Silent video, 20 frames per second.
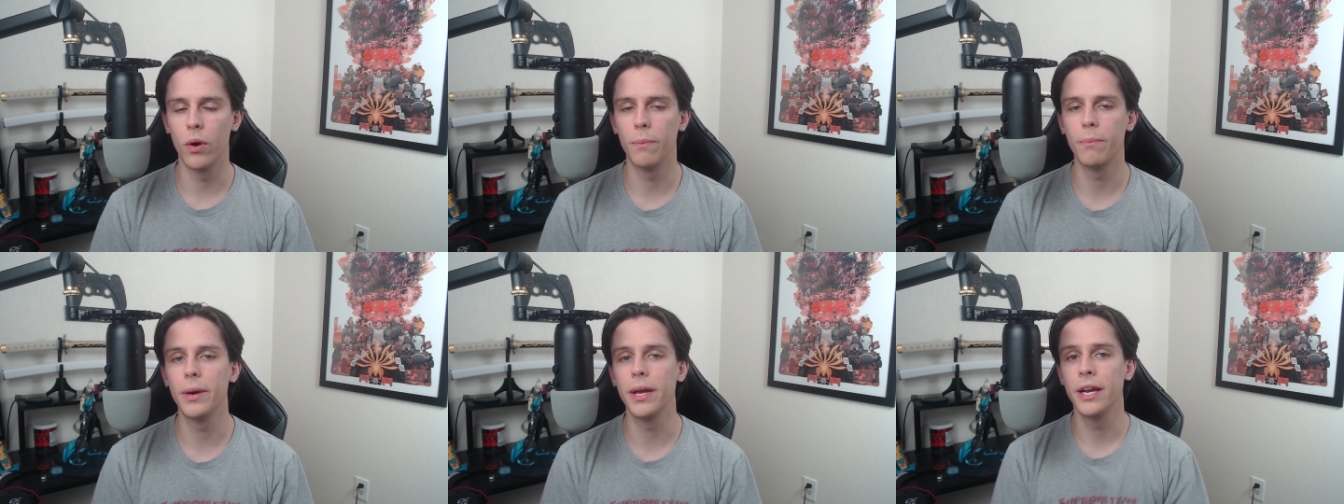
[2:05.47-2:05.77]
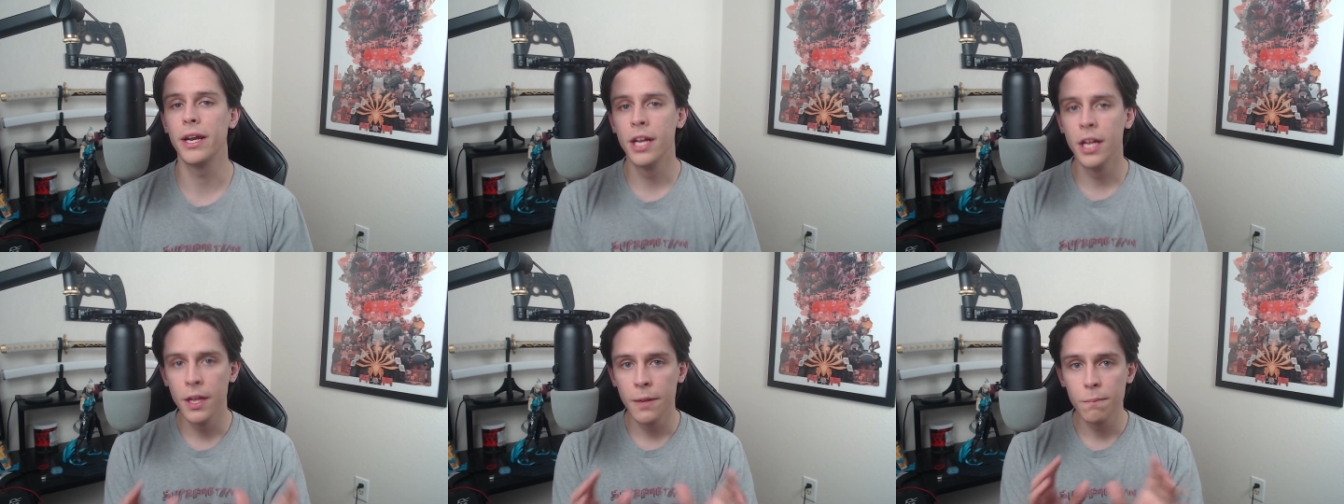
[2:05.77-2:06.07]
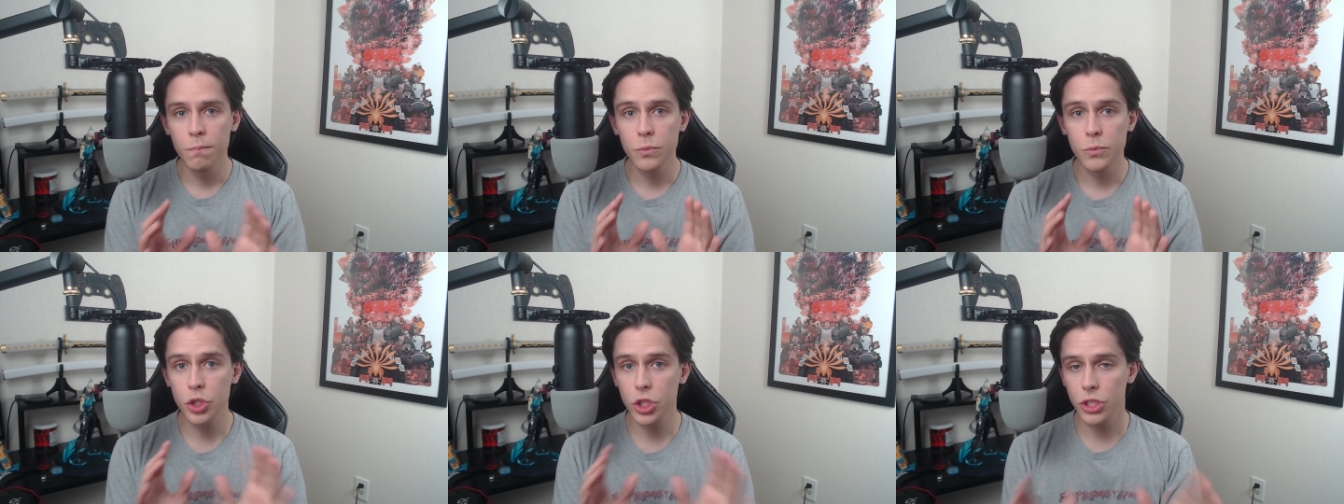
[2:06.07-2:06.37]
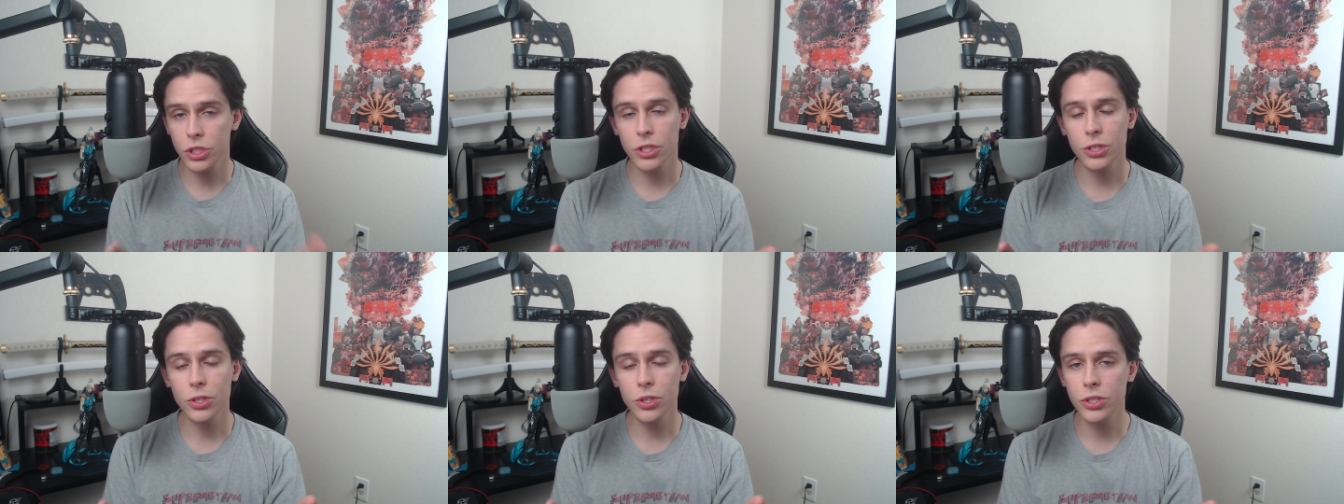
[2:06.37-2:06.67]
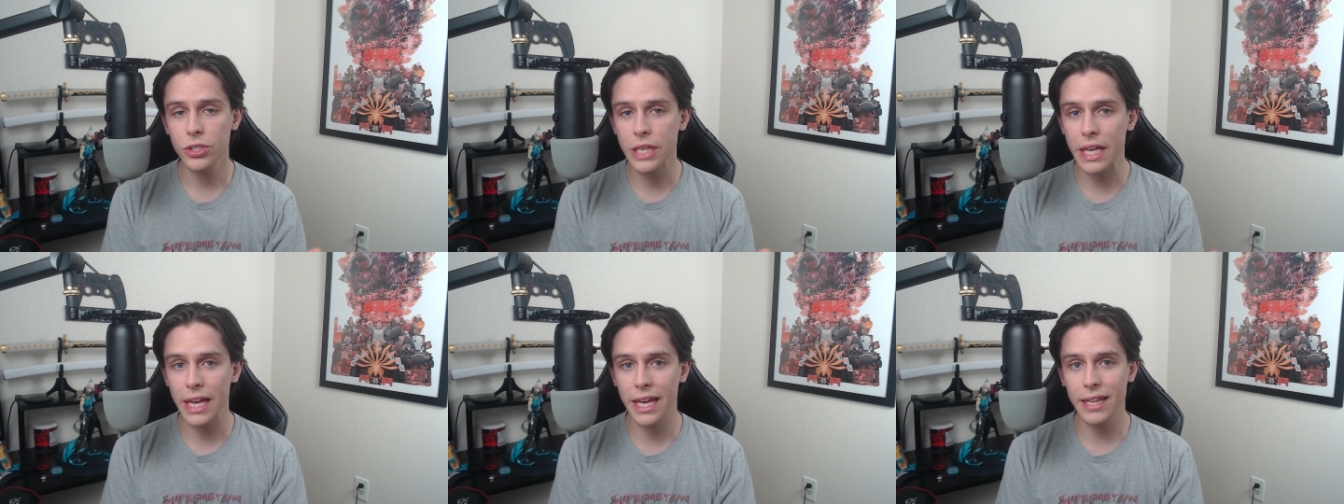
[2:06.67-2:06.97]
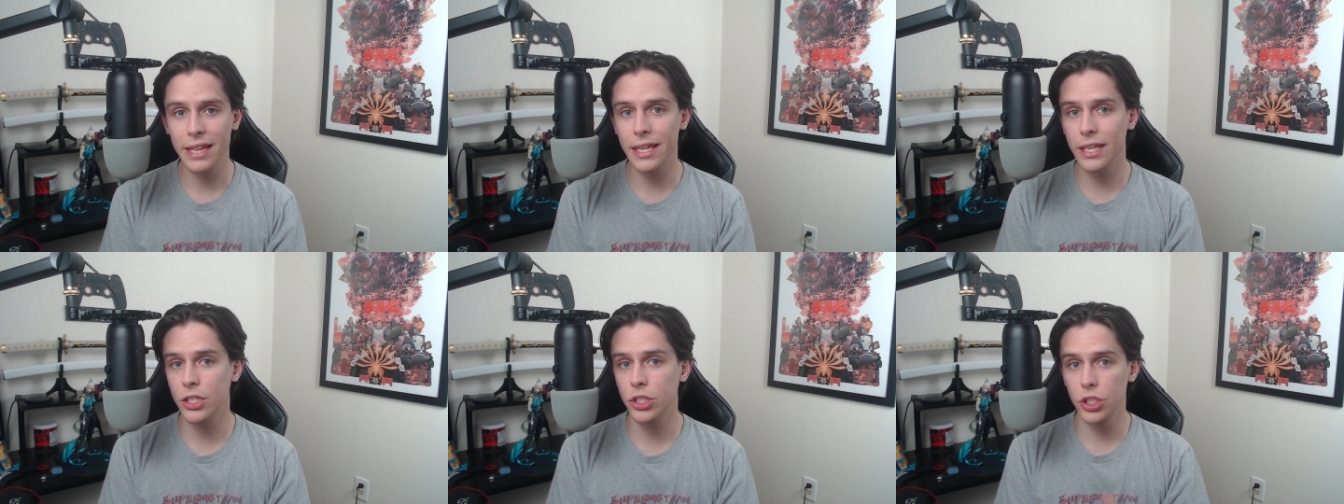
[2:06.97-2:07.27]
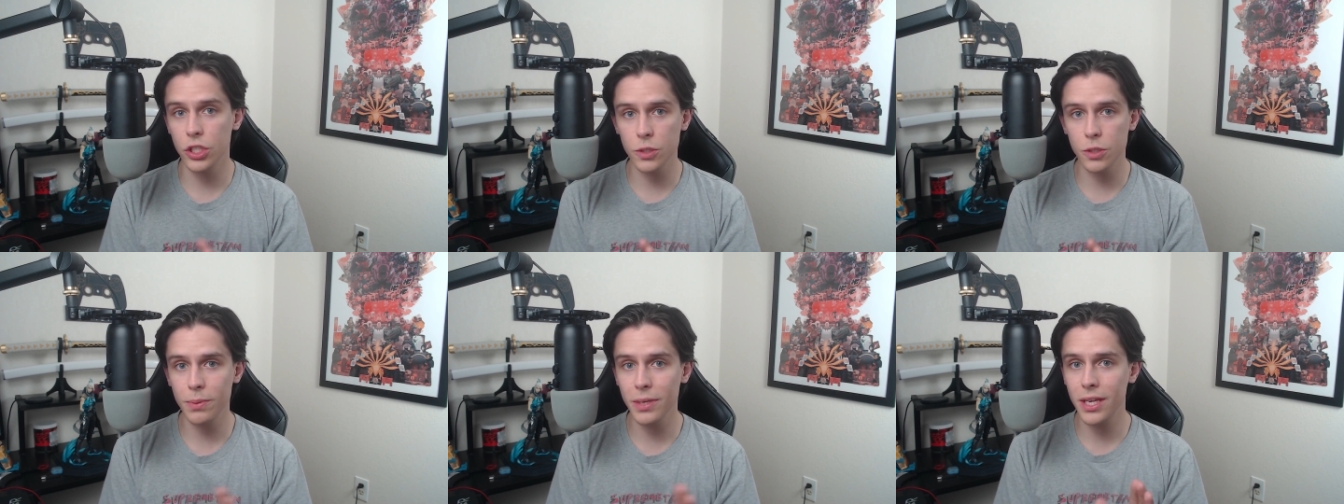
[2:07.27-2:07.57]
But just understand that
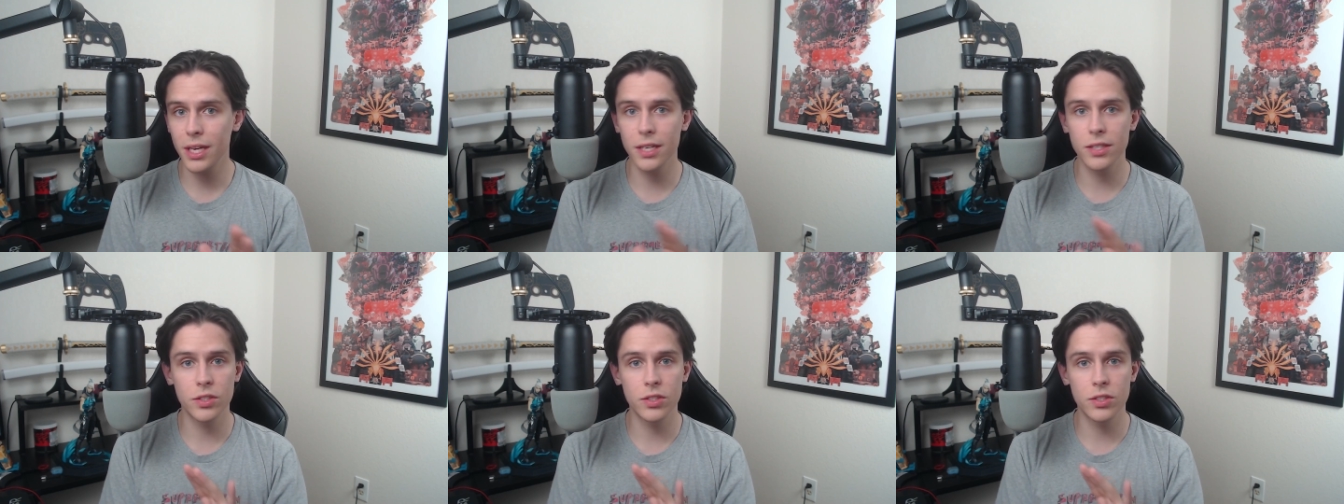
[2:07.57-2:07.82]
just because